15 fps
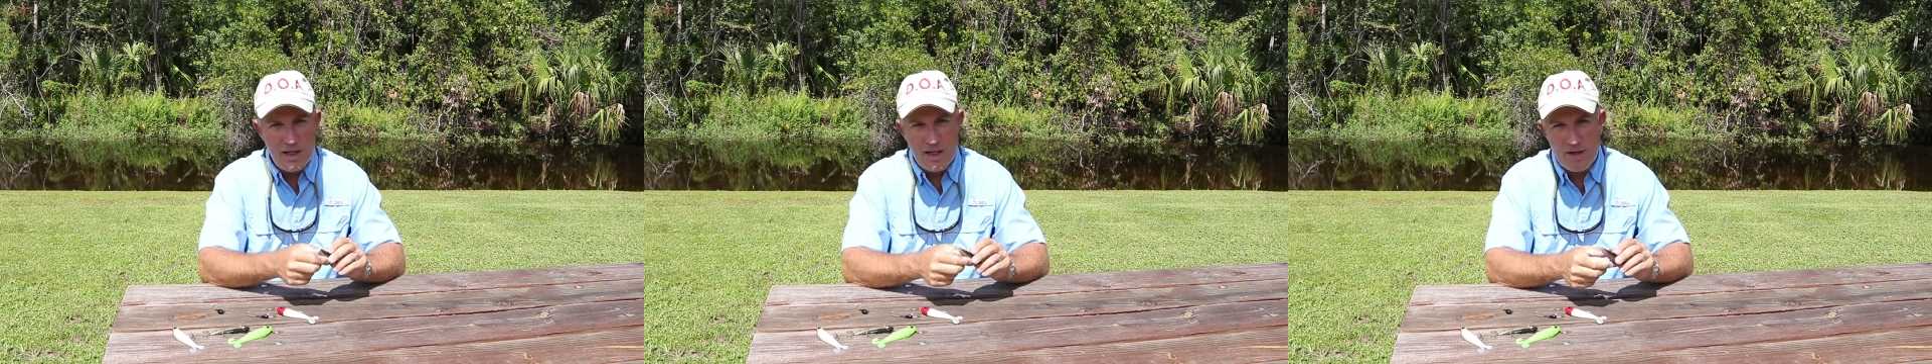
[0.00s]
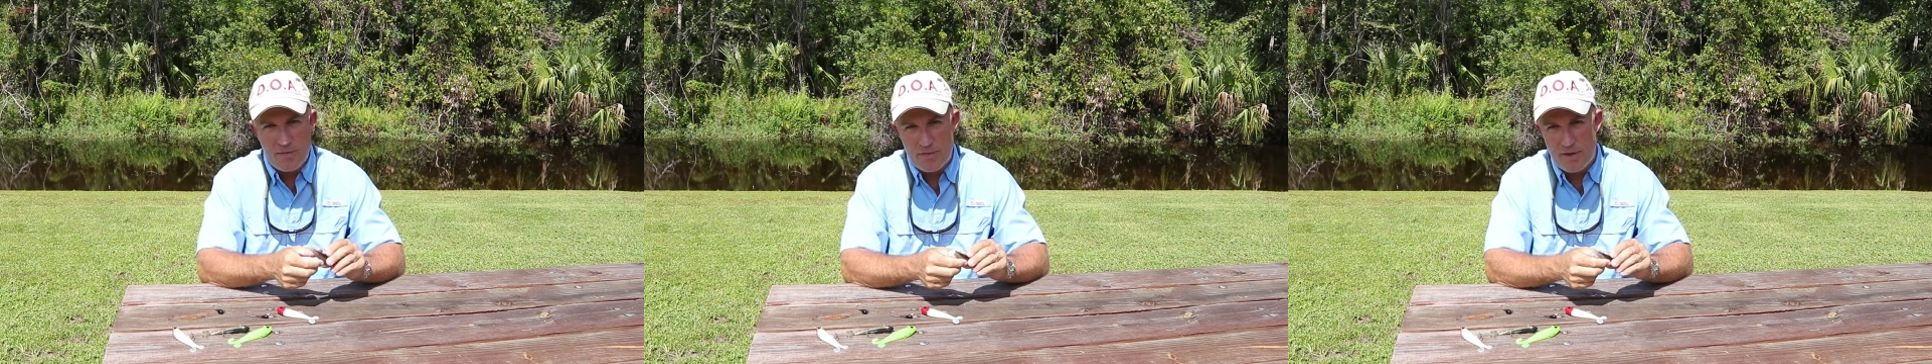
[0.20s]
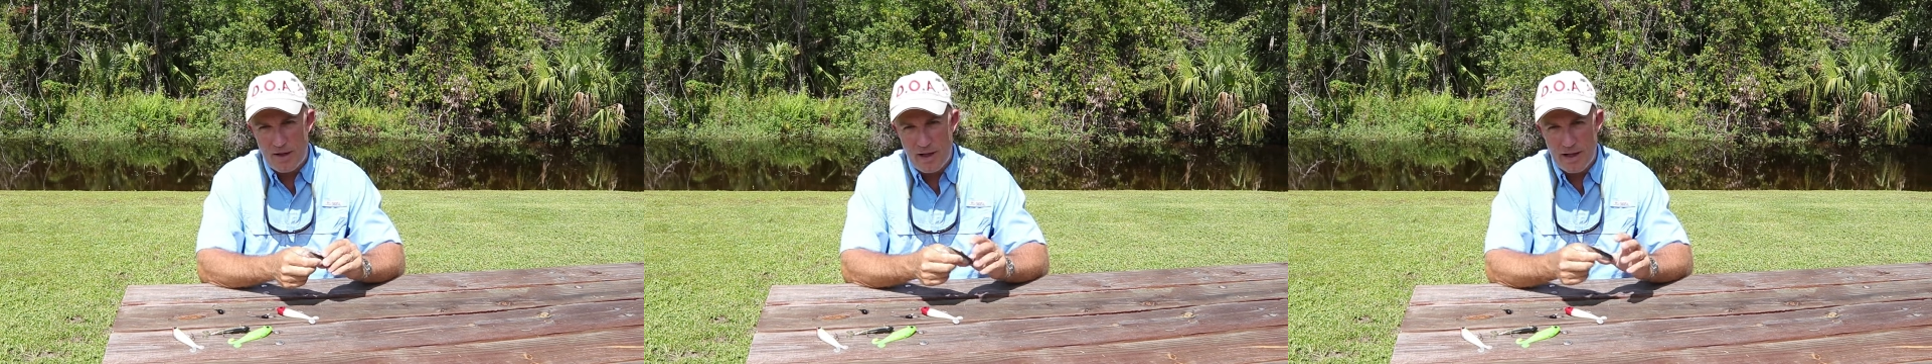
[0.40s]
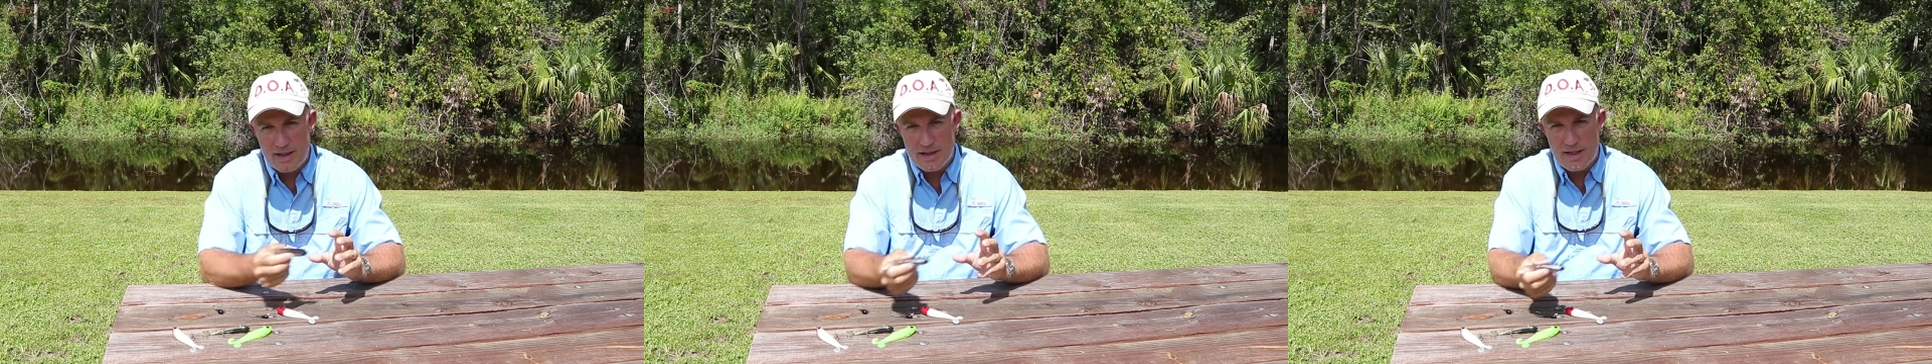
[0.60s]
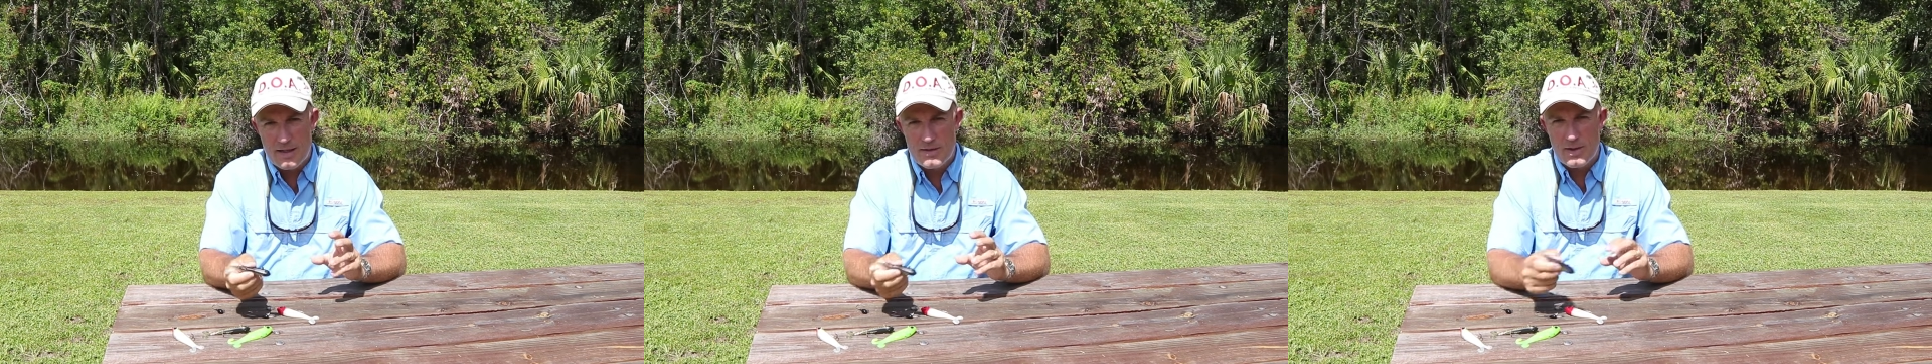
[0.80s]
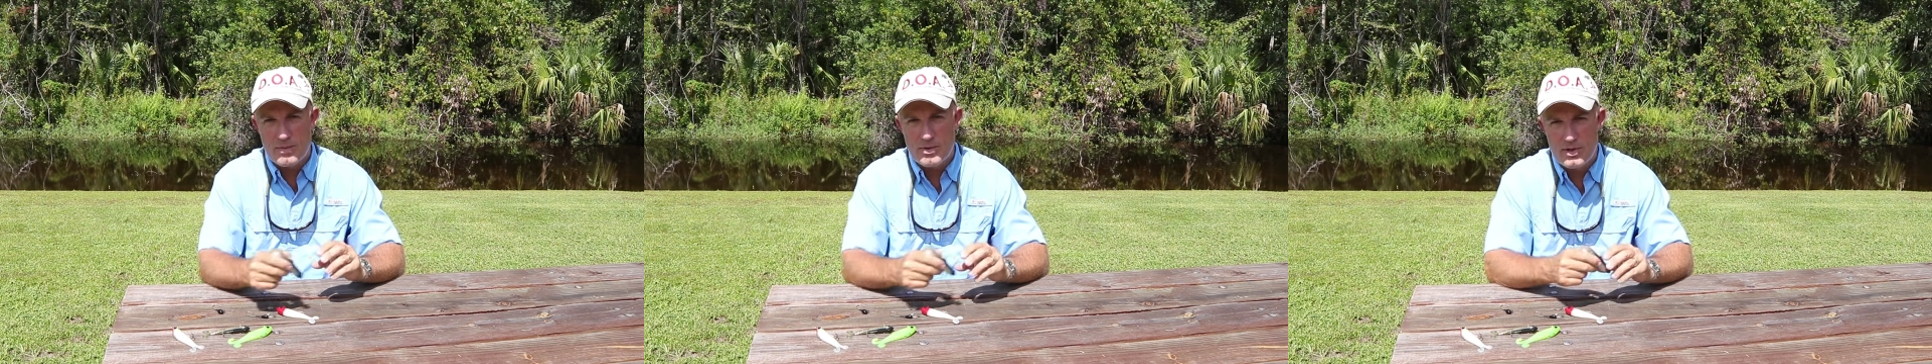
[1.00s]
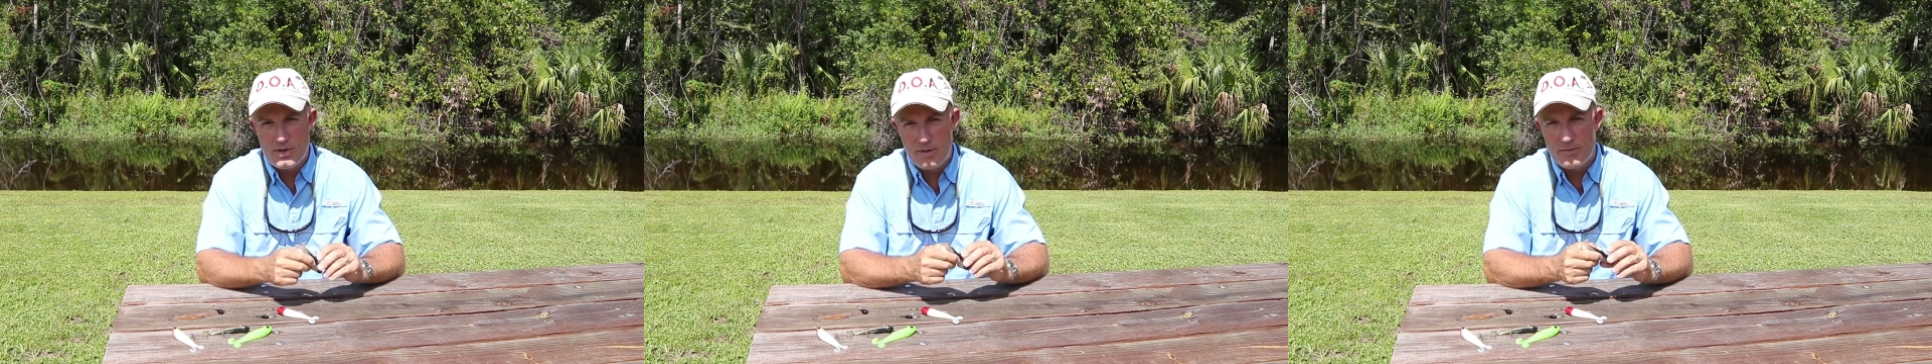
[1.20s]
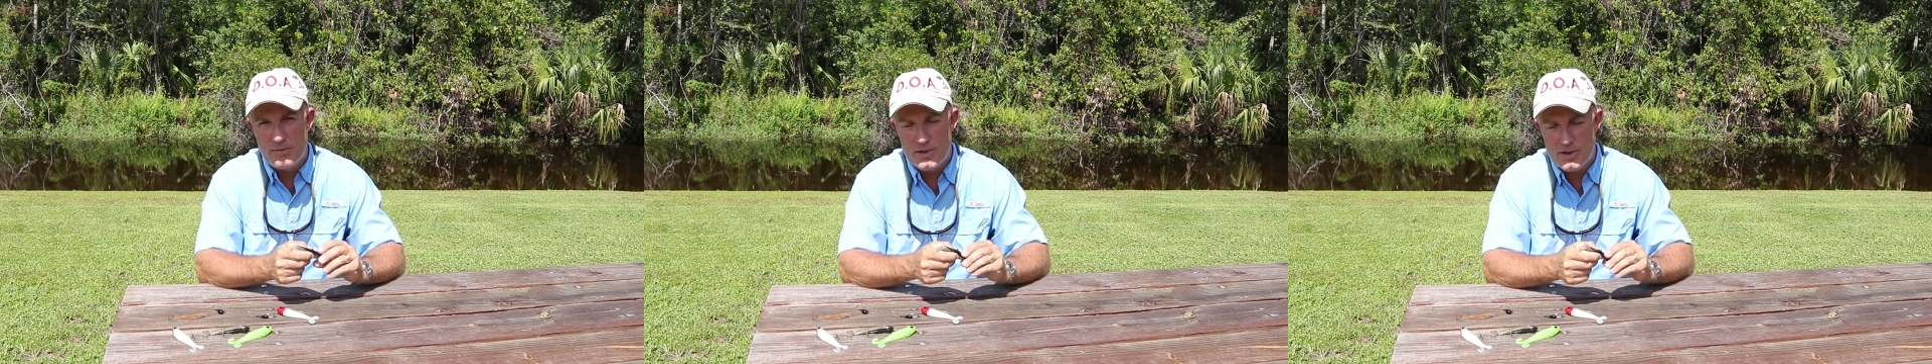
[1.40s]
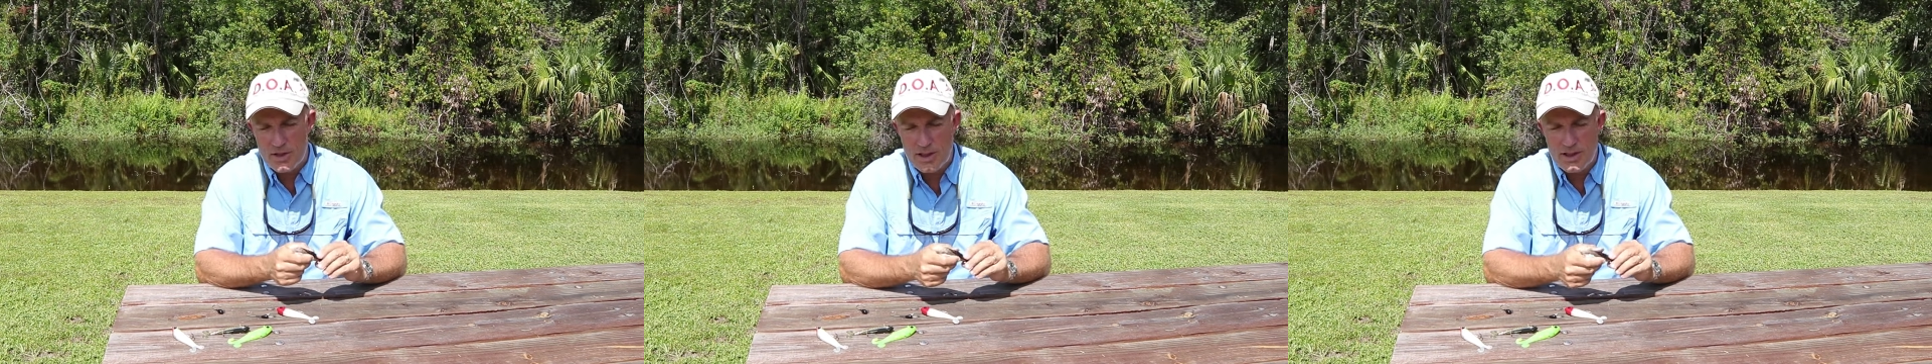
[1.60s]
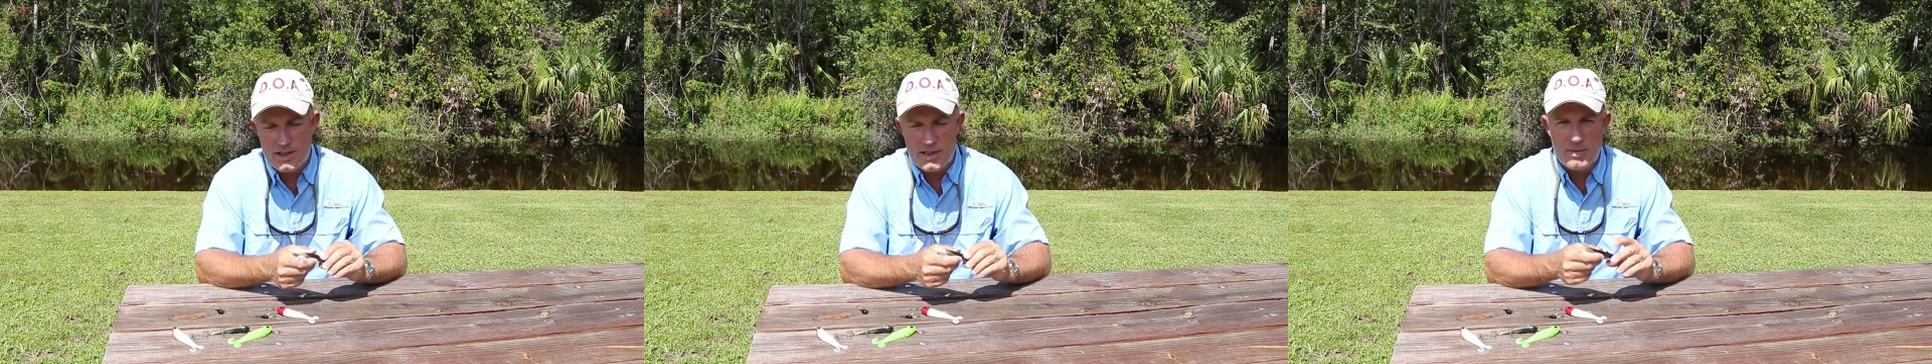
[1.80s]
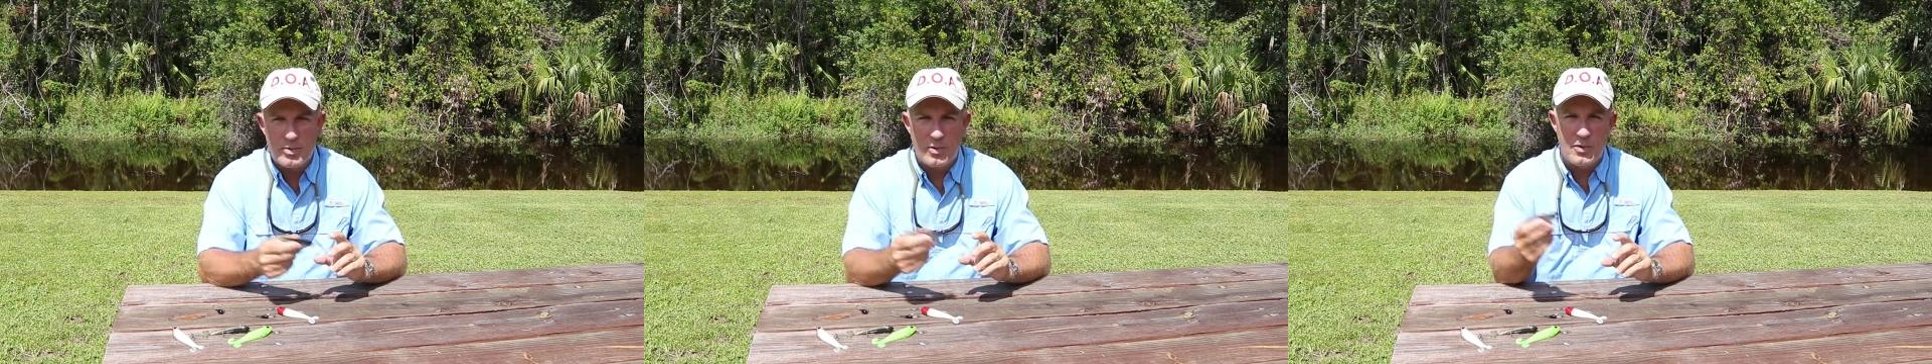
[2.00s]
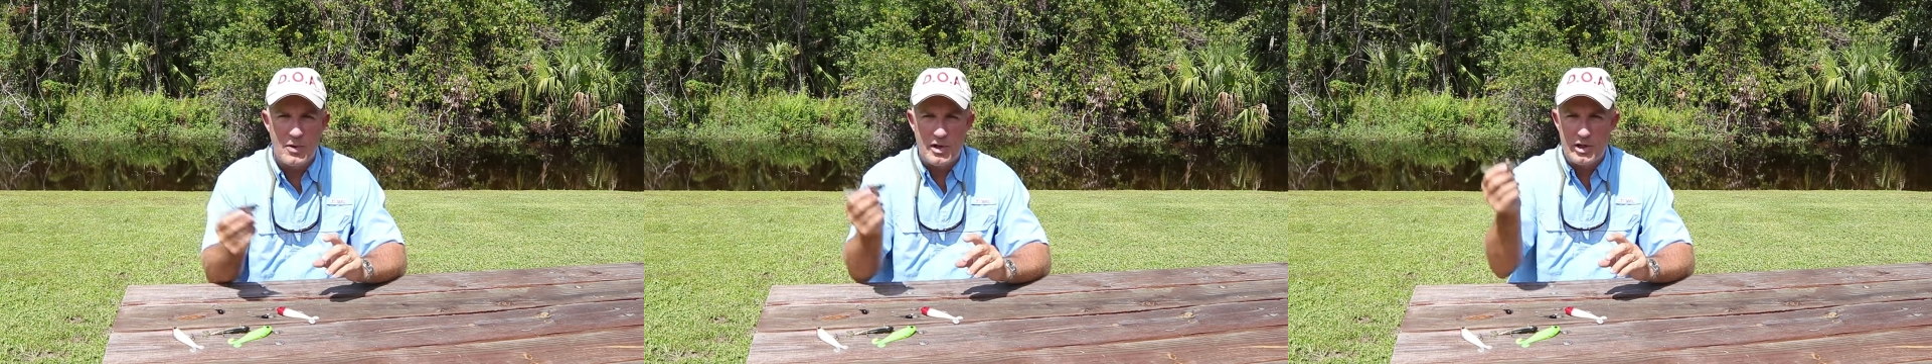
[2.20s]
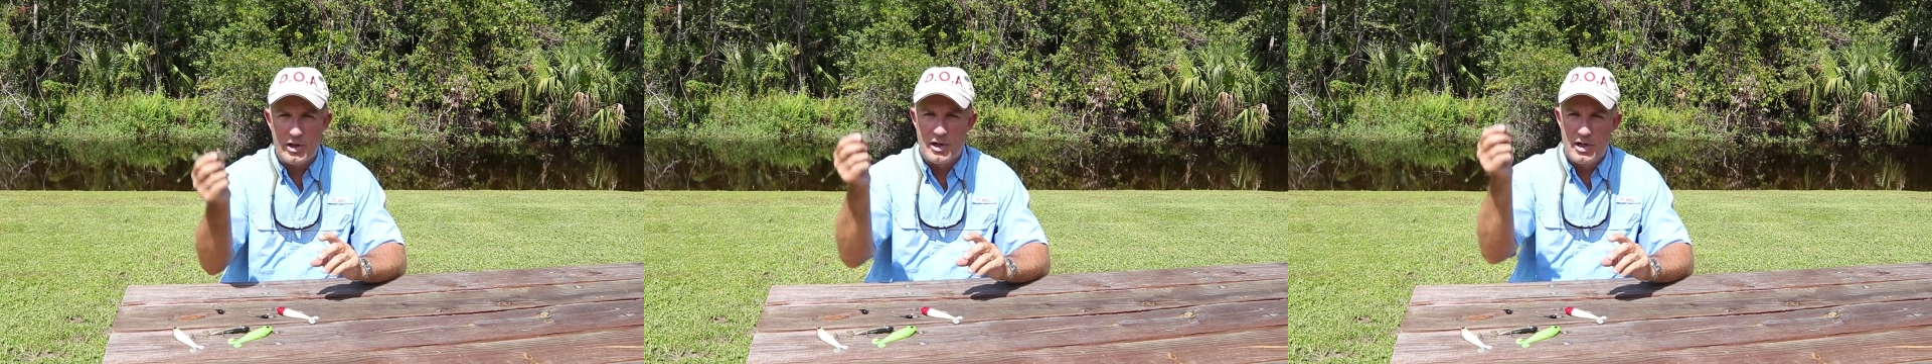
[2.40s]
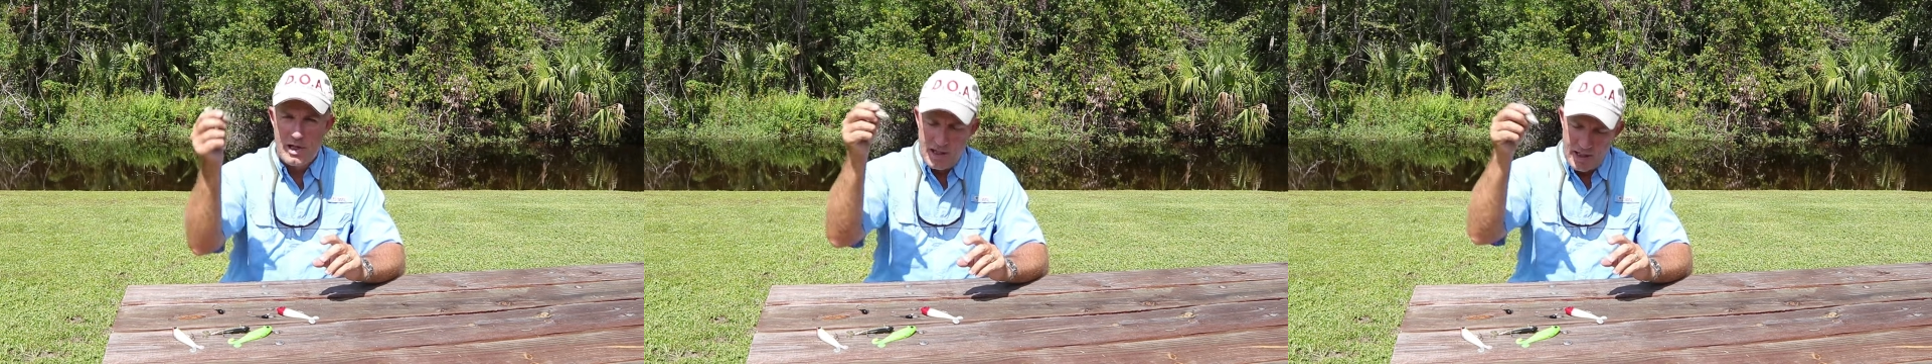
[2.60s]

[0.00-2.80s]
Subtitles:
If a lot of times when I'm snook fishing in deeper water,